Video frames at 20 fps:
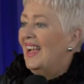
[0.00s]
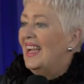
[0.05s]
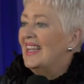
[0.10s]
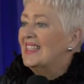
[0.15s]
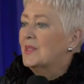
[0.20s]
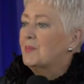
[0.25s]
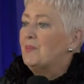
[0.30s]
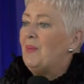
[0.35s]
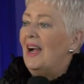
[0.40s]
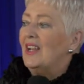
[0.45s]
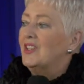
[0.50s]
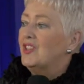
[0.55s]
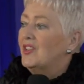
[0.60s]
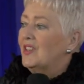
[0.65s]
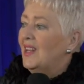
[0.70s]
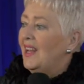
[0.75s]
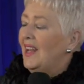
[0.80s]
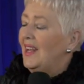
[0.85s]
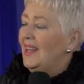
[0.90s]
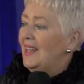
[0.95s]
It's by
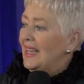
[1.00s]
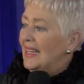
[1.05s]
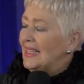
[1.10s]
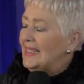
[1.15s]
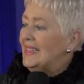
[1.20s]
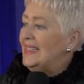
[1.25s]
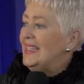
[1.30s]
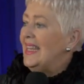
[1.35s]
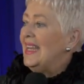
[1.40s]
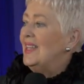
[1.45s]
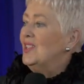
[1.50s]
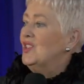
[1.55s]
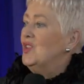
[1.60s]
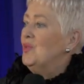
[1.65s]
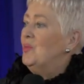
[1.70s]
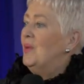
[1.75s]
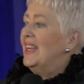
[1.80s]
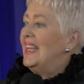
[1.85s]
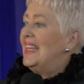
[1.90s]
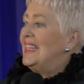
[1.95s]
listening
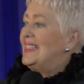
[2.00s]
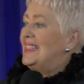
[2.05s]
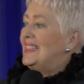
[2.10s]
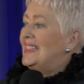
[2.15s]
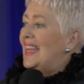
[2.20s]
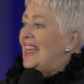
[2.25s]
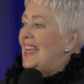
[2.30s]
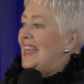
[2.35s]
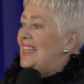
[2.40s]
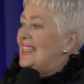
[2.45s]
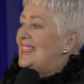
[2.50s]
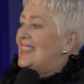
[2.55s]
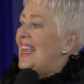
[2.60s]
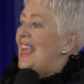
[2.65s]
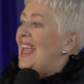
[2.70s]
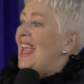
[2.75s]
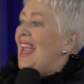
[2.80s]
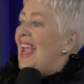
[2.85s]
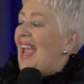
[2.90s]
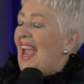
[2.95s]
to what he says
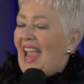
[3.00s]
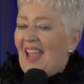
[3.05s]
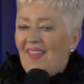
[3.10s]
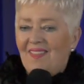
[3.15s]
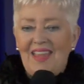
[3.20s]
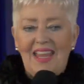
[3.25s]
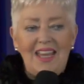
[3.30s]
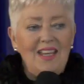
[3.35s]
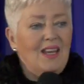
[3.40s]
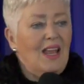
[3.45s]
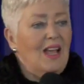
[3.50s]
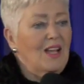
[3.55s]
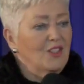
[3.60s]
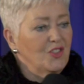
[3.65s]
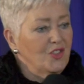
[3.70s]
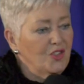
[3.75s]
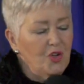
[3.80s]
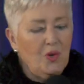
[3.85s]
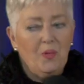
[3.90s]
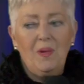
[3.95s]
and then
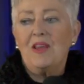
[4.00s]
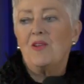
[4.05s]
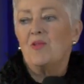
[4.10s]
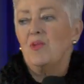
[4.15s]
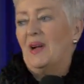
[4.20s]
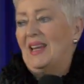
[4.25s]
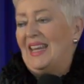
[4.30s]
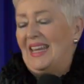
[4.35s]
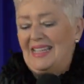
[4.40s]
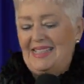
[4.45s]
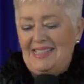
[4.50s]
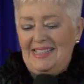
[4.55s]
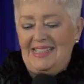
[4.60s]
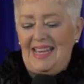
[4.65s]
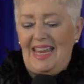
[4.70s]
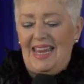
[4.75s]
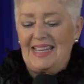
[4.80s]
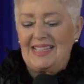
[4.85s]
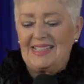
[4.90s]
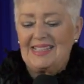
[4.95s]
doing what he
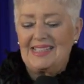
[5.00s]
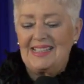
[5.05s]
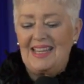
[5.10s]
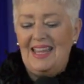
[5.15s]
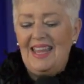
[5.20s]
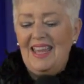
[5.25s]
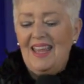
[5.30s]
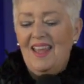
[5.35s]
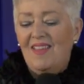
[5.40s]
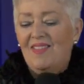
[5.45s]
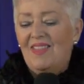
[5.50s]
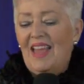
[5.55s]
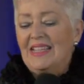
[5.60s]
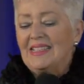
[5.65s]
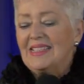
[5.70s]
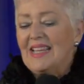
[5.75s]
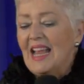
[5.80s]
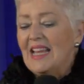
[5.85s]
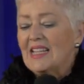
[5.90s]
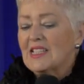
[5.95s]
says.
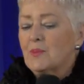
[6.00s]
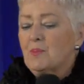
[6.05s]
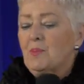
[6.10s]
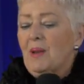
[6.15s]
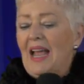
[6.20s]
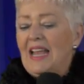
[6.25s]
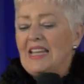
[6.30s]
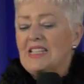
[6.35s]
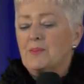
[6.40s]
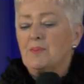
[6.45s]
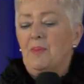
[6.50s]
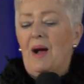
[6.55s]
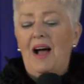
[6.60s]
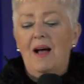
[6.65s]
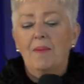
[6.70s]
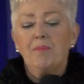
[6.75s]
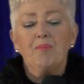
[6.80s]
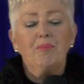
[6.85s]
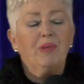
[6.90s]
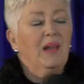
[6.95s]
That takes place
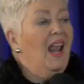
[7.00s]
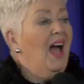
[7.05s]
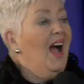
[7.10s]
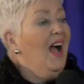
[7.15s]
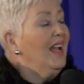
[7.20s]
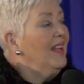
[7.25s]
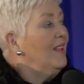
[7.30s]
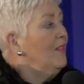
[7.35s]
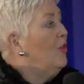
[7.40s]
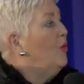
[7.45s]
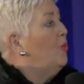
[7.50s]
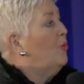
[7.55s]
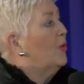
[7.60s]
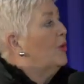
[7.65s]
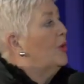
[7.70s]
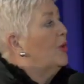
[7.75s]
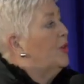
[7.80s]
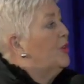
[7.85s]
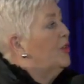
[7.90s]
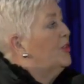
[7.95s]
by applying the
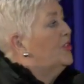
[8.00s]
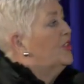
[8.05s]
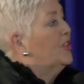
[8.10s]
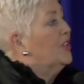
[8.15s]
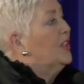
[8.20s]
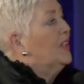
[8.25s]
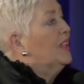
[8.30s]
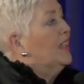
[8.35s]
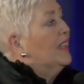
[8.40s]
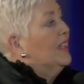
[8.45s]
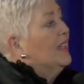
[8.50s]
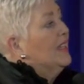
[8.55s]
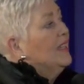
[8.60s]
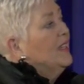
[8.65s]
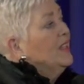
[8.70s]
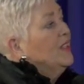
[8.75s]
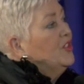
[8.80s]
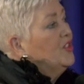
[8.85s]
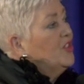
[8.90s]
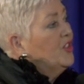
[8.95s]
word
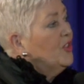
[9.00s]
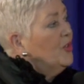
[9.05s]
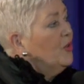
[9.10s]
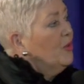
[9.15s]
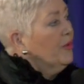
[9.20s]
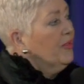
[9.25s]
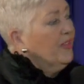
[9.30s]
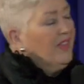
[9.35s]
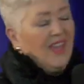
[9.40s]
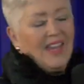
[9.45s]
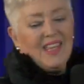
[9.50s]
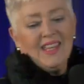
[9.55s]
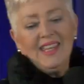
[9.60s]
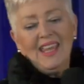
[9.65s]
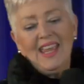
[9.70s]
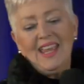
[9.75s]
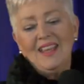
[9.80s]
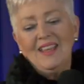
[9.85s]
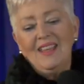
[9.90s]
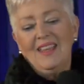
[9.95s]
to your
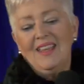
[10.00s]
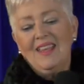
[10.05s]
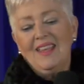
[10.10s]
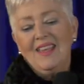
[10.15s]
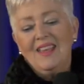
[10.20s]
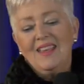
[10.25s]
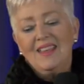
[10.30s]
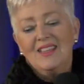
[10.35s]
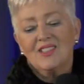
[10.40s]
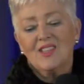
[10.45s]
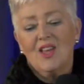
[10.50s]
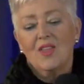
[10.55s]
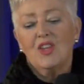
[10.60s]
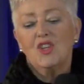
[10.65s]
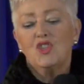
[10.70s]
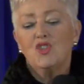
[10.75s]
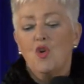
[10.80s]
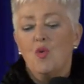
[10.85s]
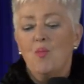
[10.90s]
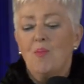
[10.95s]
thinking so
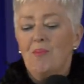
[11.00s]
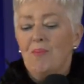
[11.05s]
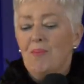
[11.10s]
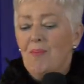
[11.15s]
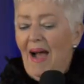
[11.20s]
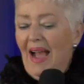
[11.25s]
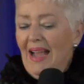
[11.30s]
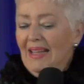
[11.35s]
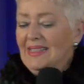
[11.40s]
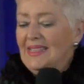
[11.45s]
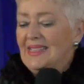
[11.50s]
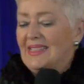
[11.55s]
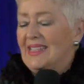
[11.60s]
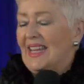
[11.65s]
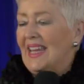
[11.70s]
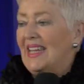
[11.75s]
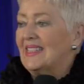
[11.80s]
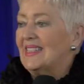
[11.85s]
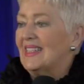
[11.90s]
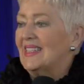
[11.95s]
that your
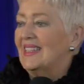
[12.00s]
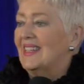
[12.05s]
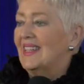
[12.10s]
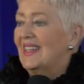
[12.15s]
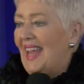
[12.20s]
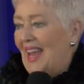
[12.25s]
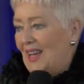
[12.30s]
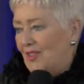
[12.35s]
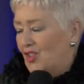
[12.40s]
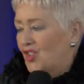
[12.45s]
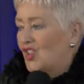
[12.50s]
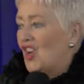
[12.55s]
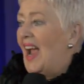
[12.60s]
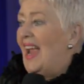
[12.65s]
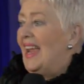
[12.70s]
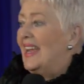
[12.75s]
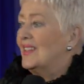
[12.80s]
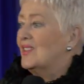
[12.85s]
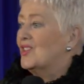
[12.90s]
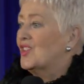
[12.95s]
mindset can
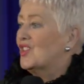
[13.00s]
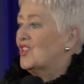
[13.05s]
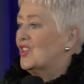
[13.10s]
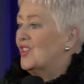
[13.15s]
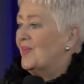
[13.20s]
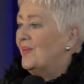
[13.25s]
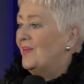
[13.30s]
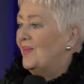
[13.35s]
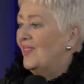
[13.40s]
change.